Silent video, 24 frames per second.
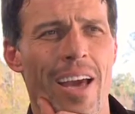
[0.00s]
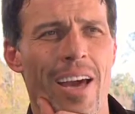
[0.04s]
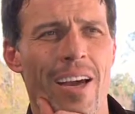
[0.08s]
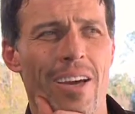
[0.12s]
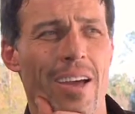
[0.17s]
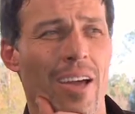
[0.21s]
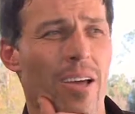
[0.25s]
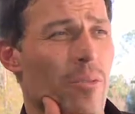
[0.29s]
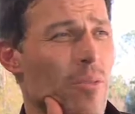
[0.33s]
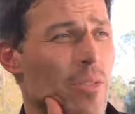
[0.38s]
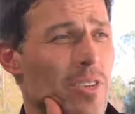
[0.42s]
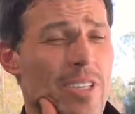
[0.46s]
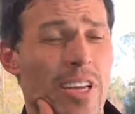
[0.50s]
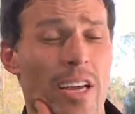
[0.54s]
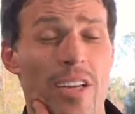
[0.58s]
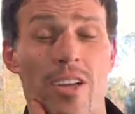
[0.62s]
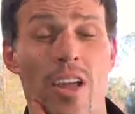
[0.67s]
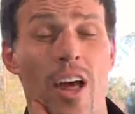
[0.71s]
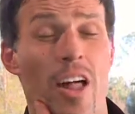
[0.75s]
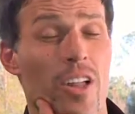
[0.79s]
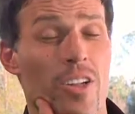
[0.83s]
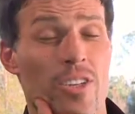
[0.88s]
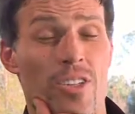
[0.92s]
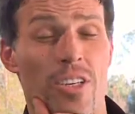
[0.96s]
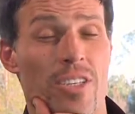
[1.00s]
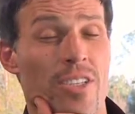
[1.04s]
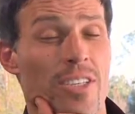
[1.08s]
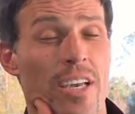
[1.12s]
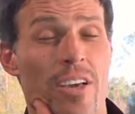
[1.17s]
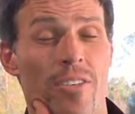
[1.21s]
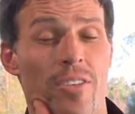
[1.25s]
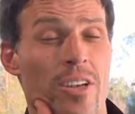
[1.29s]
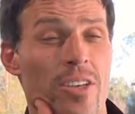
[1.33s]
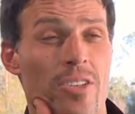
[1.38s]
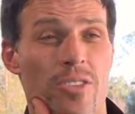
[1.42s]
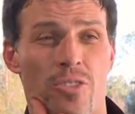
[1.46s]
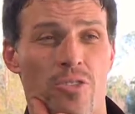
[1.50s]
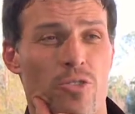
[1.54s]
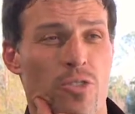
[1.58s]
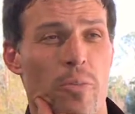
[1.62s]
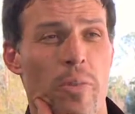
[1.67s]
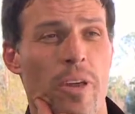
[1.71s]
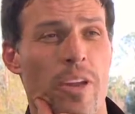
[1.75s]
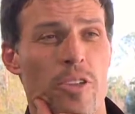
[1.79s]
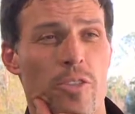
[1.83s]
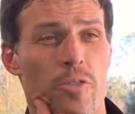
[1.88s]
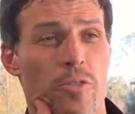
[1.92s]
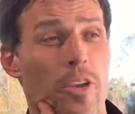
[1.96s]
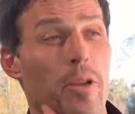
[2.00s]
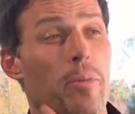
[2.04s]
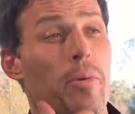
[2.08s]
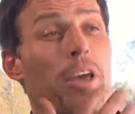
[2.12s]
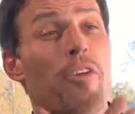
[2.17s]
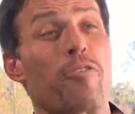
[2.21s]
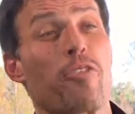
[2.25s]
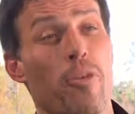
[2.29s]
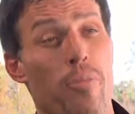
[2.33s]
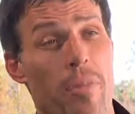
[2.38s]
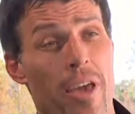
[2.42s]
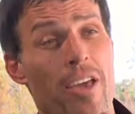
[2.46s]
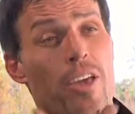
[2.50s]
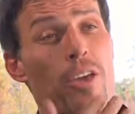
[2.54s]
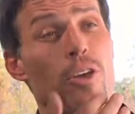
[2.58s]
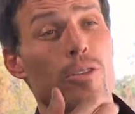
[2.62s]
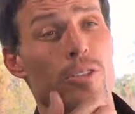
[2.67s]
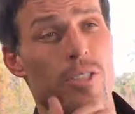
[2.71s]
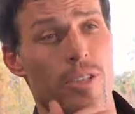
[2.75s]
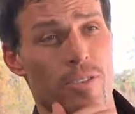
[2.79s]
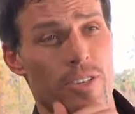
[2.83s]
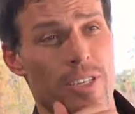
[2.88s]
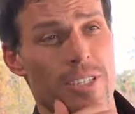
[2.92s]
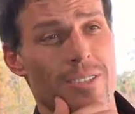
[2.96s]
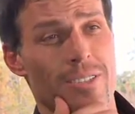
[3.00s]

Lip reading: Yeah, and technology has given us tremendous freedom if you make use of